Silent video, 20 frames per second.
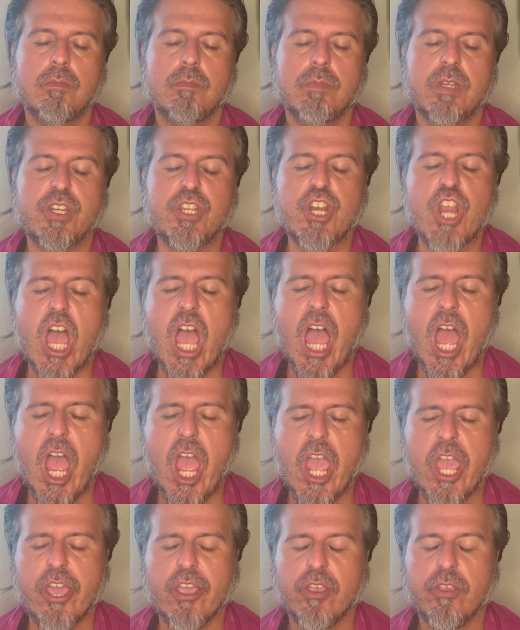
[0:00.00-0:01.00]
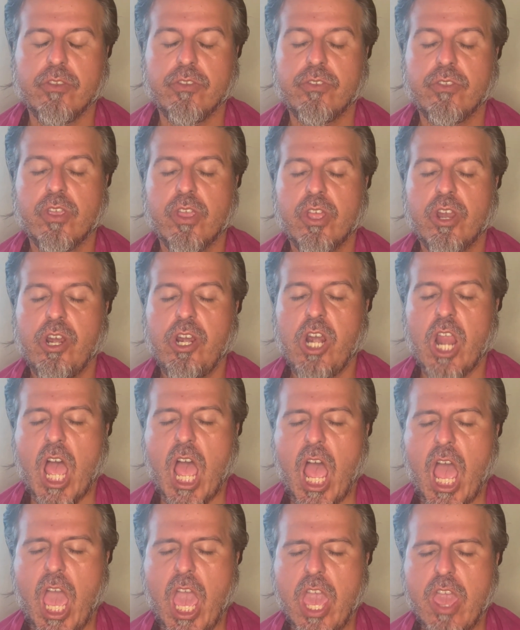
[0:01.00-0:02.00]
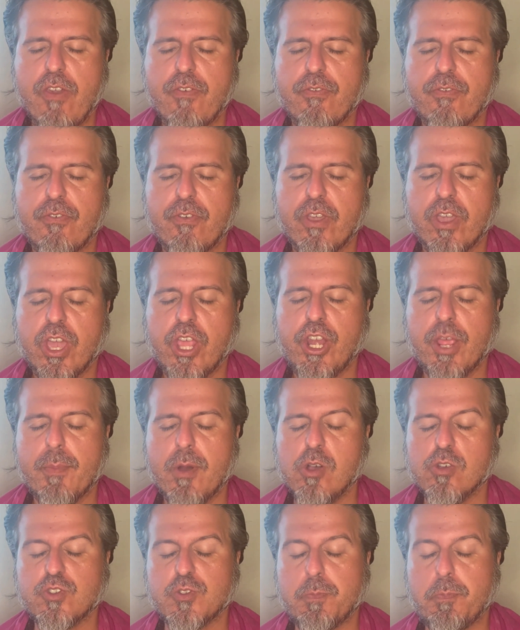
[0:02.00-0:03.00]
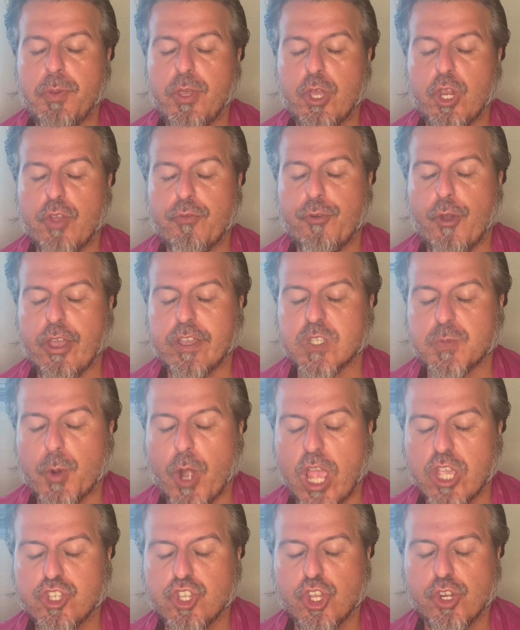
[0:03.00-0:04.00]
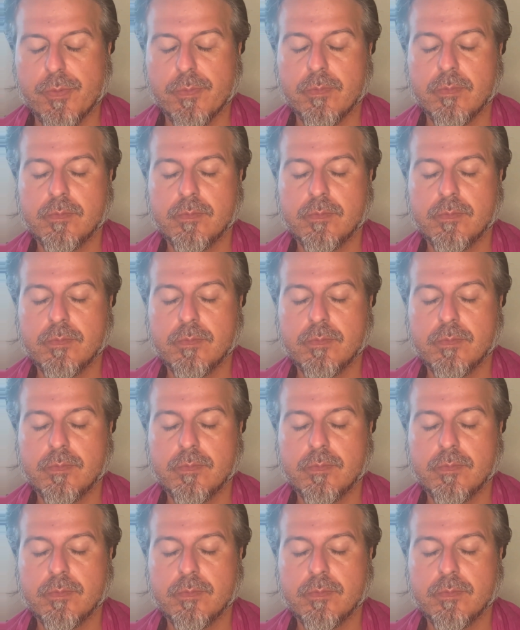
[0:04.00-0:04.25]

that denies life in the most beautiful expression.